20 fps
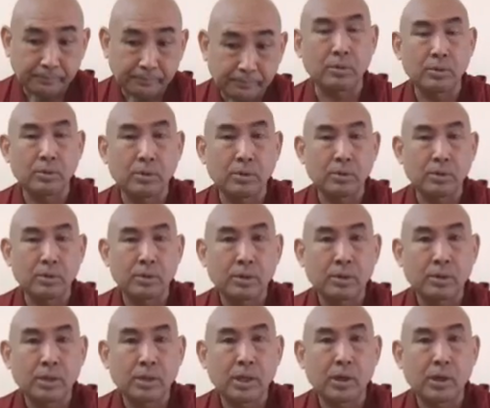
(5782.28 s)
oh,
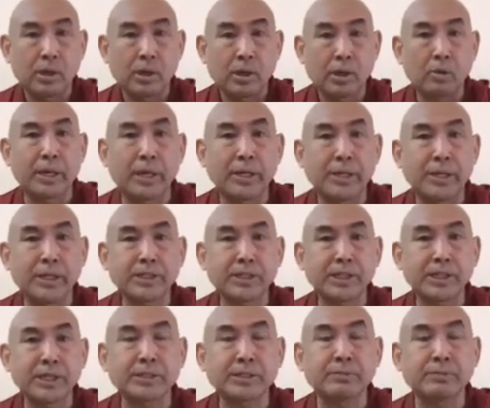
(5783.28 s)
our
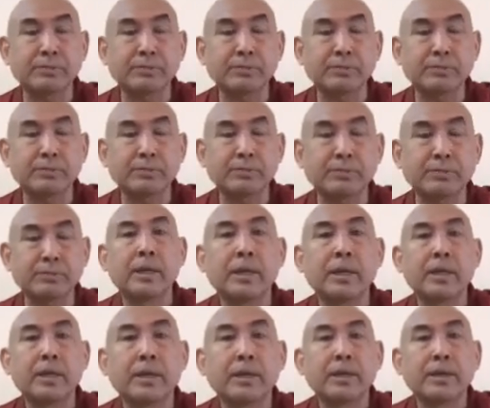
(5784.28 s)
mind nature is
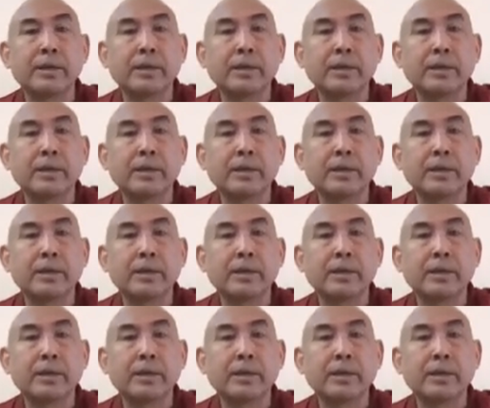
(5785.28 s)
very